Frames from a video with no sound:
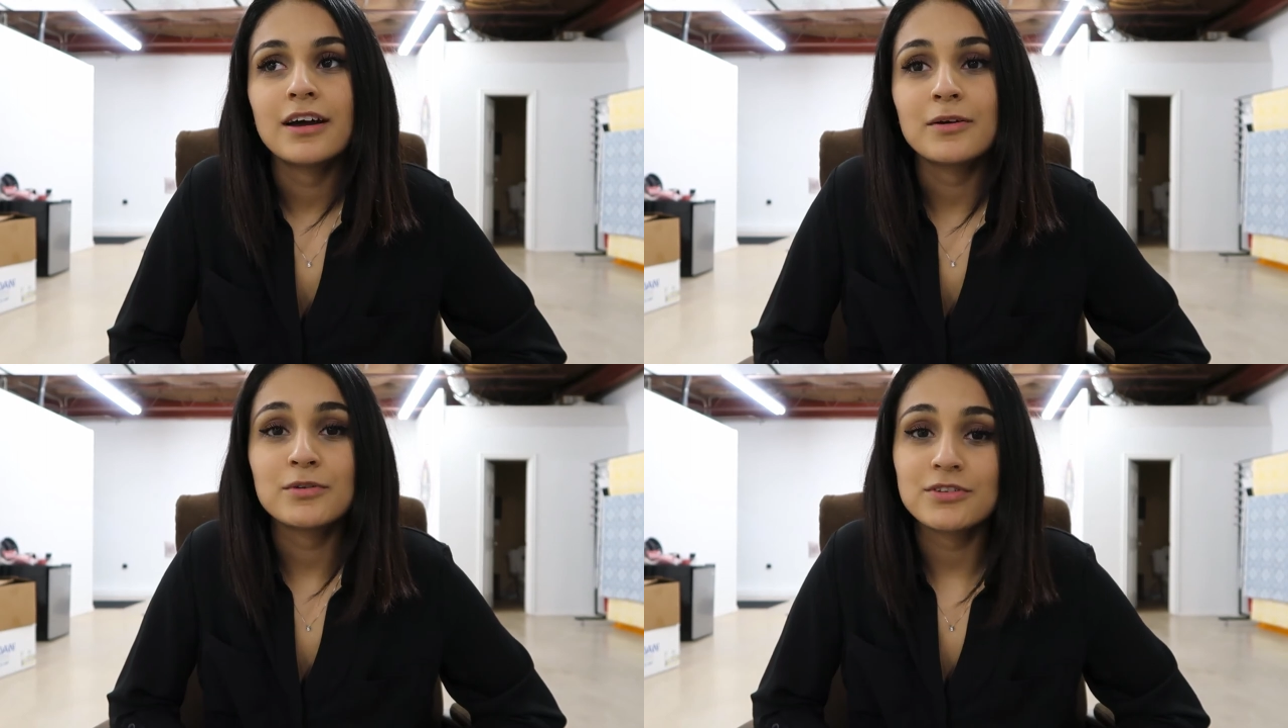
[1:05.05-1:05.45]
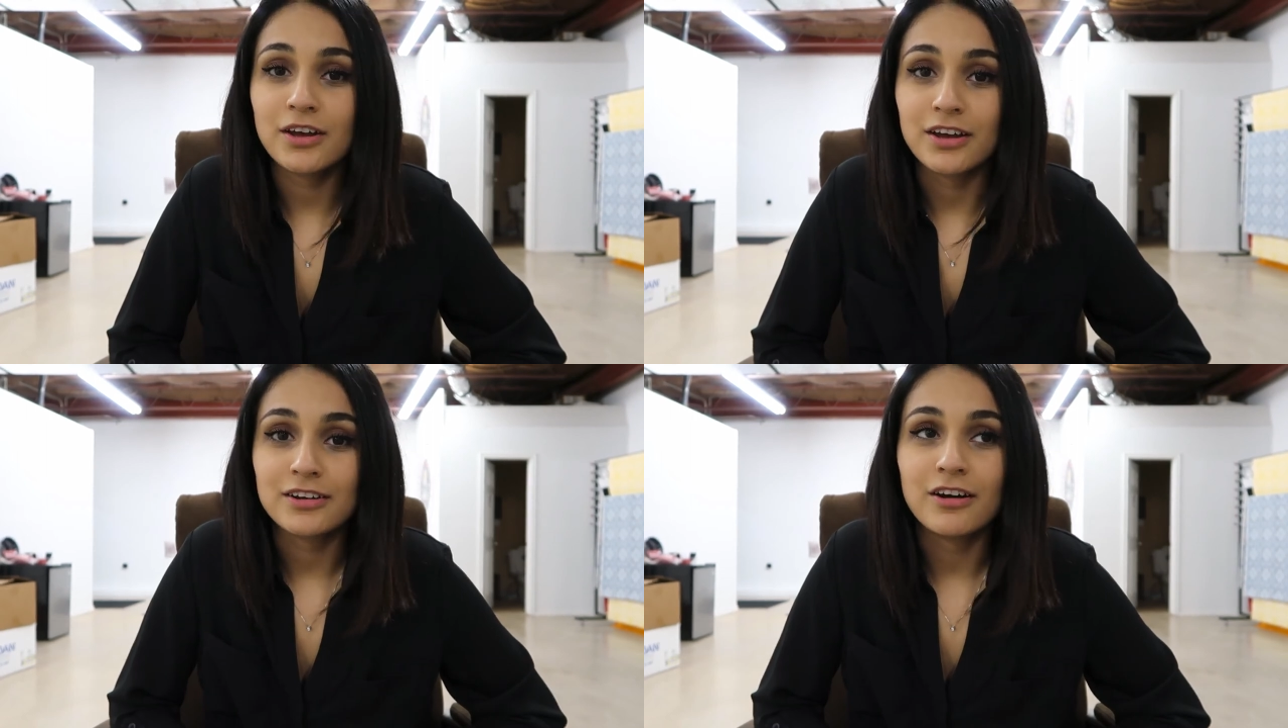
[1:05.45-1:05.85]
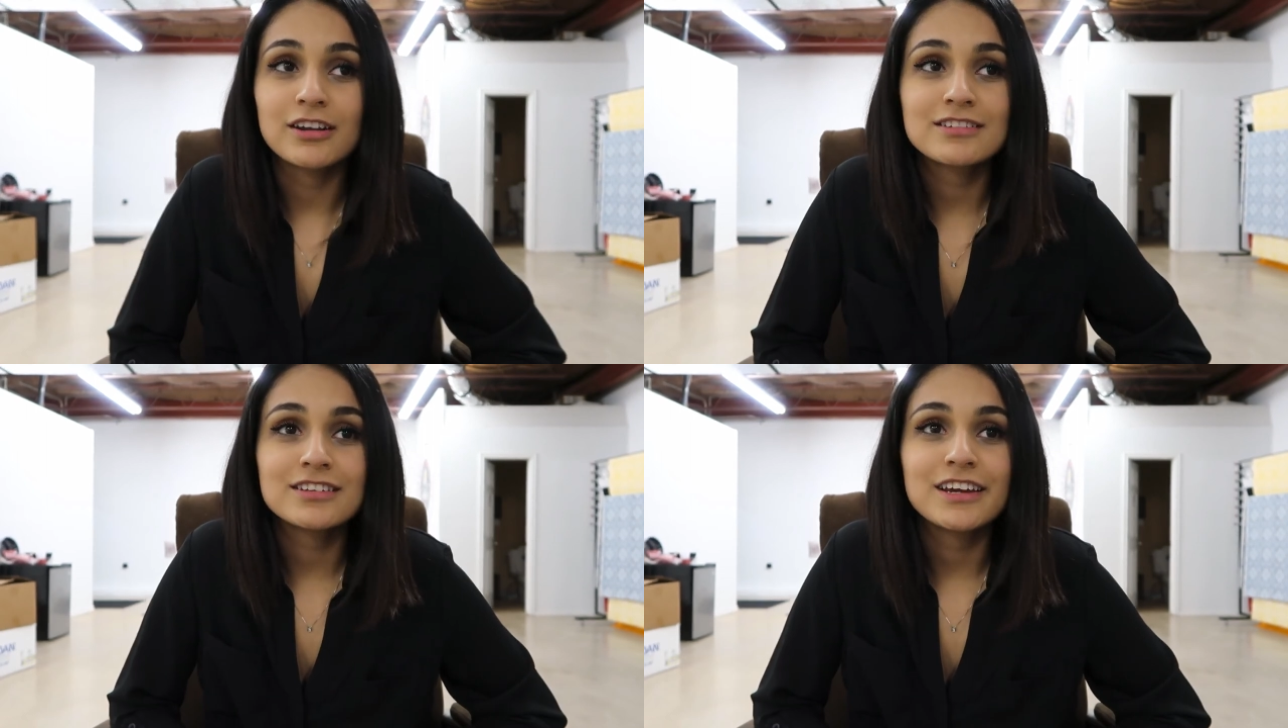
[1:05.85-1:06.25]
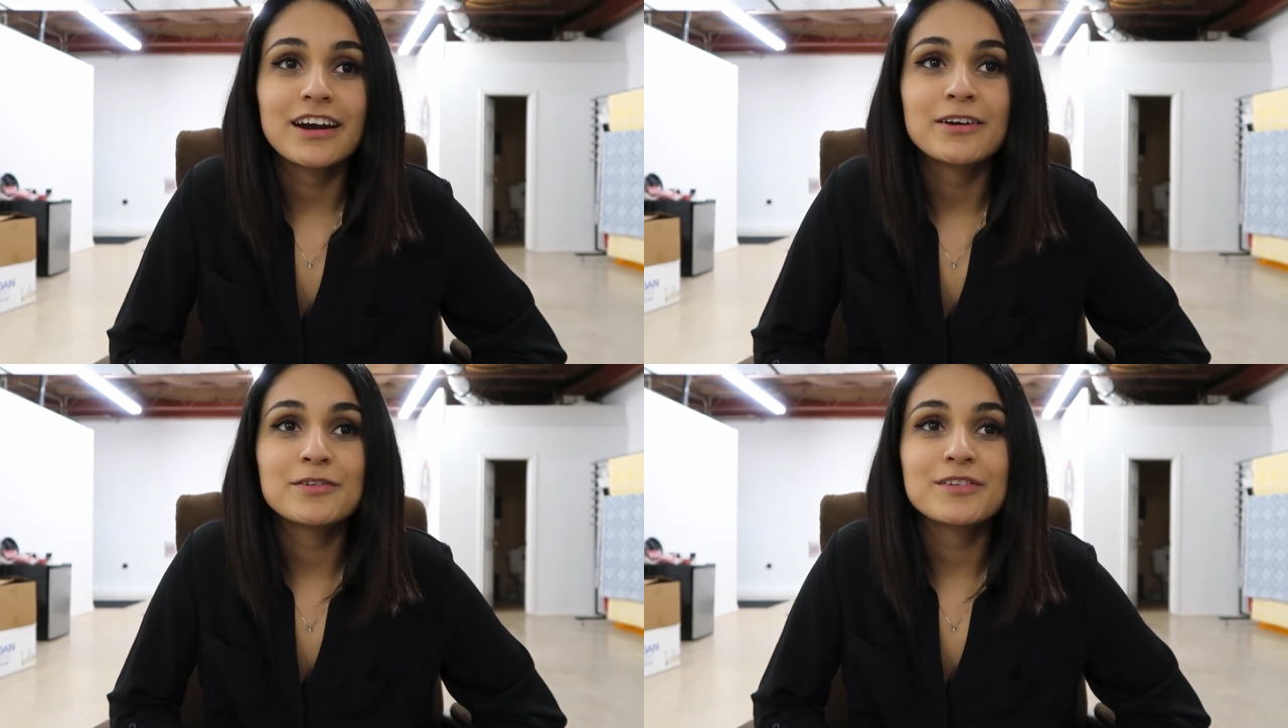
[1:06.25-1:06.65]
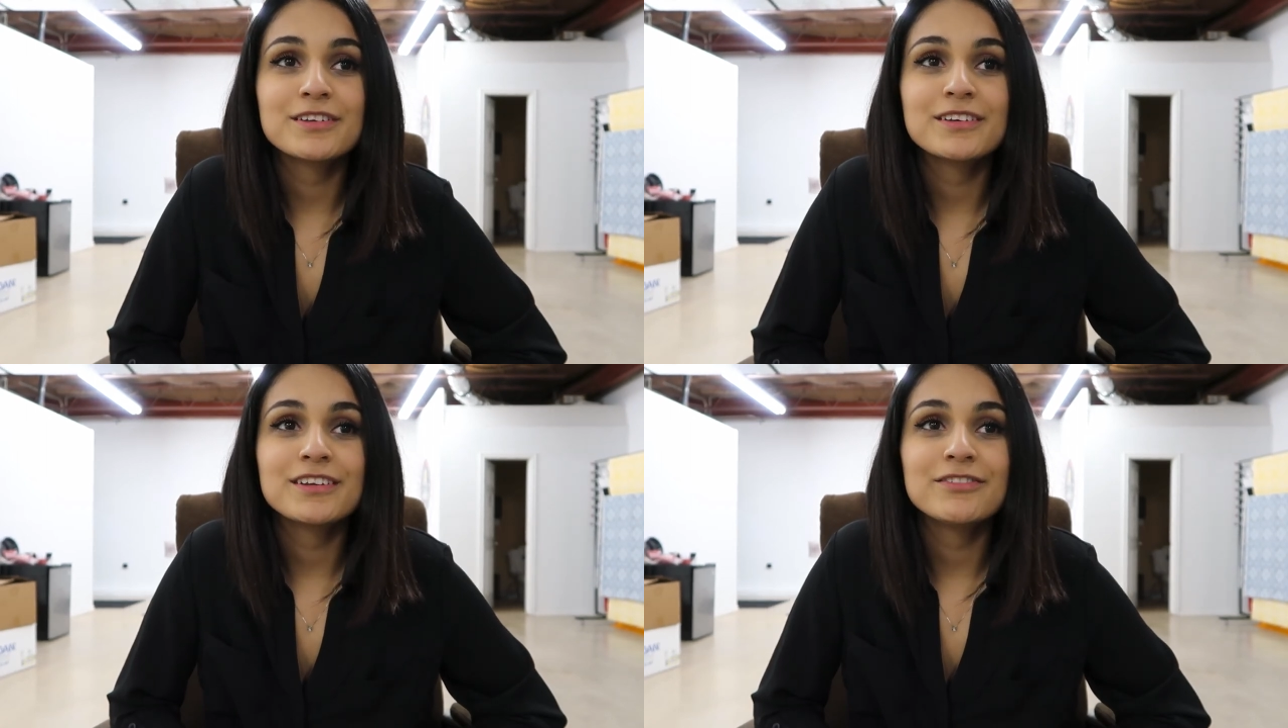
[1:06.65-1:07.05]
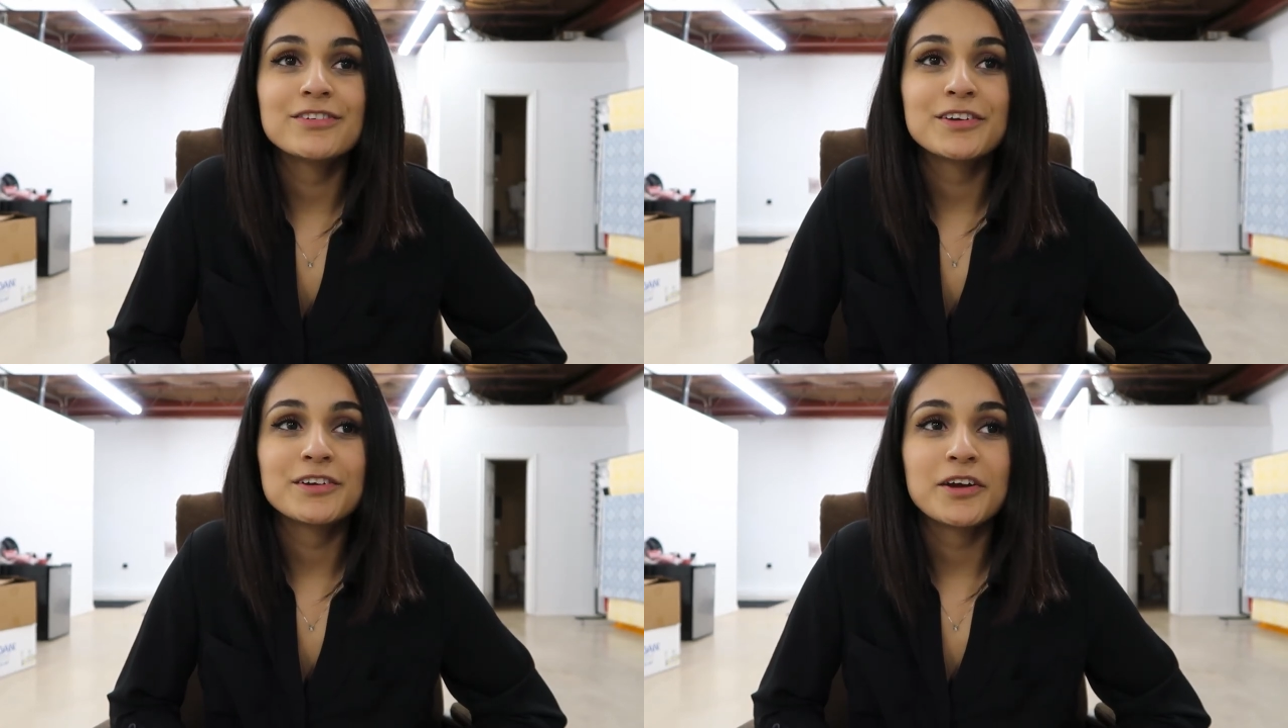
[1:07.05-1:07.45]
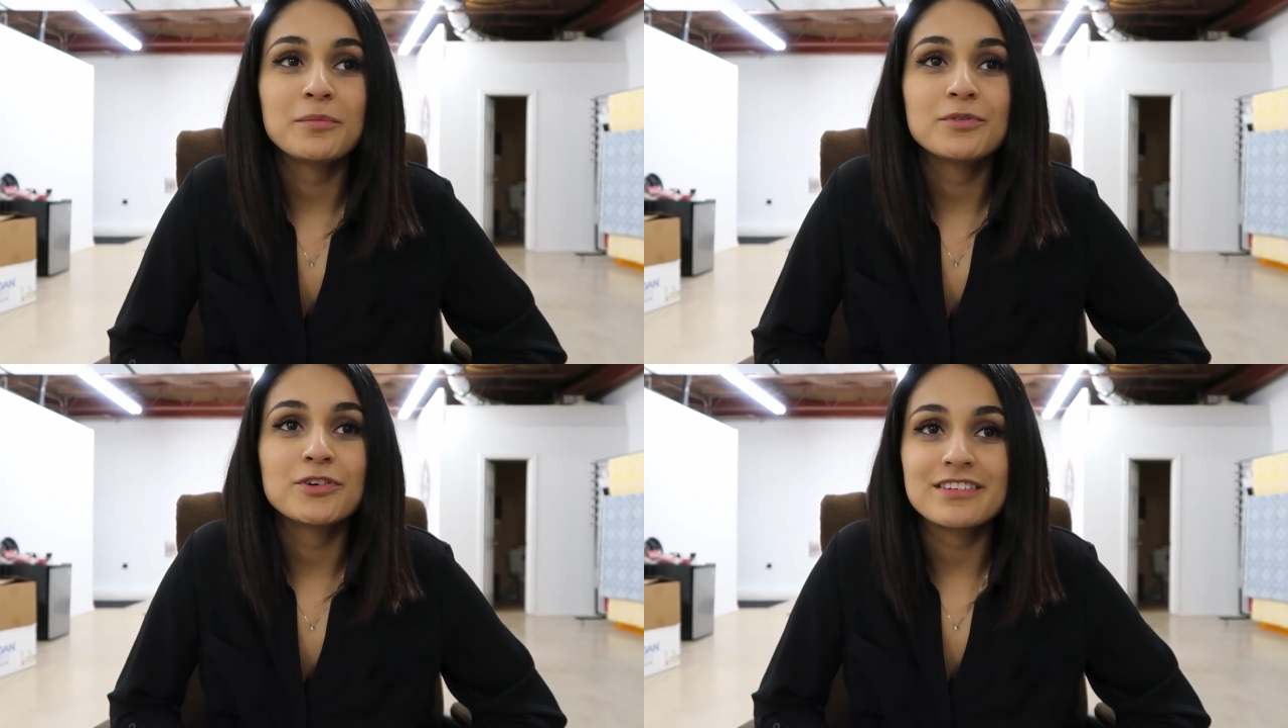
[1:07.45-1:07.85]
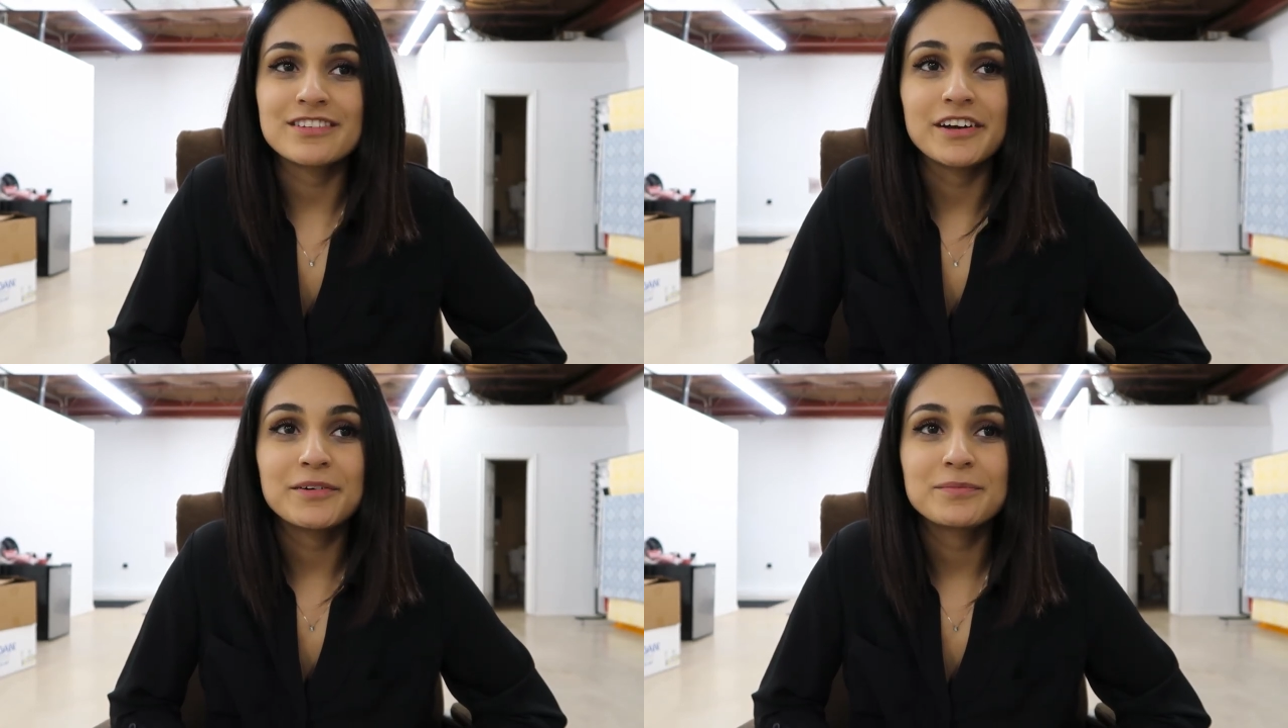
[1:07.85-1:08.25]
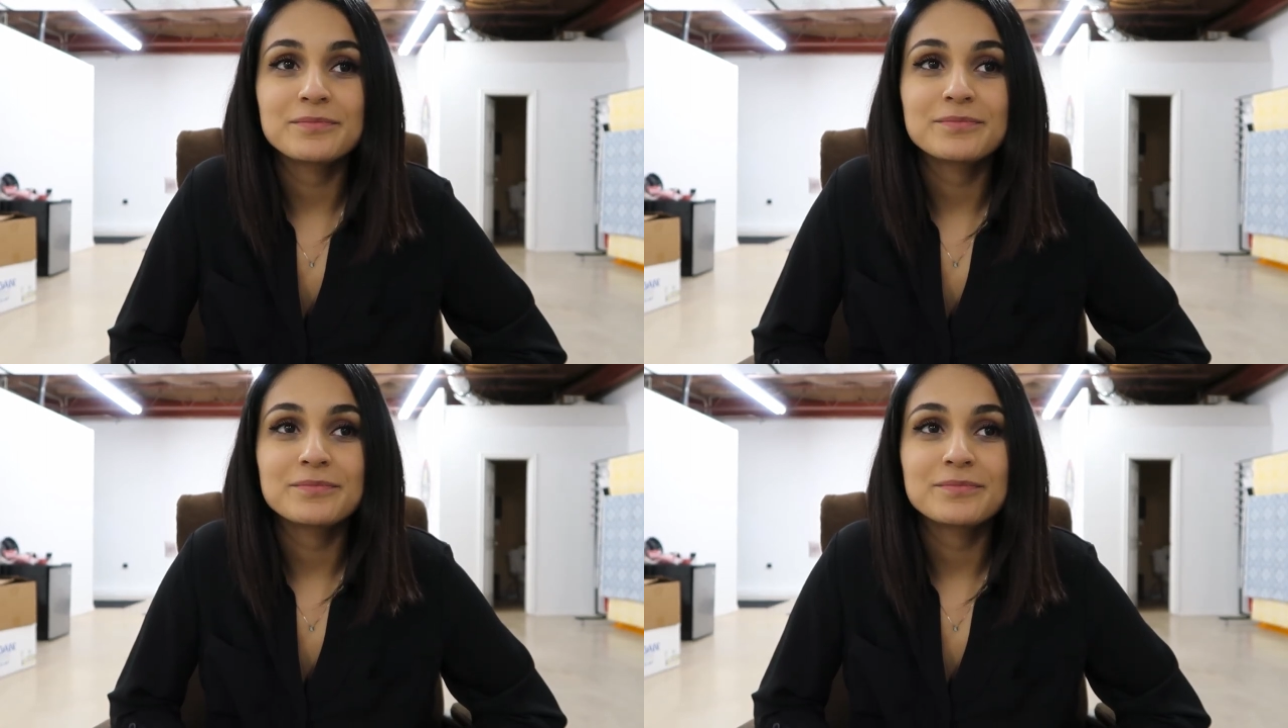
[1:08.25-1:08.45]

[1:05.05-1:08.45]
I was not. Honestly, I wasn't even gonna come dressed up.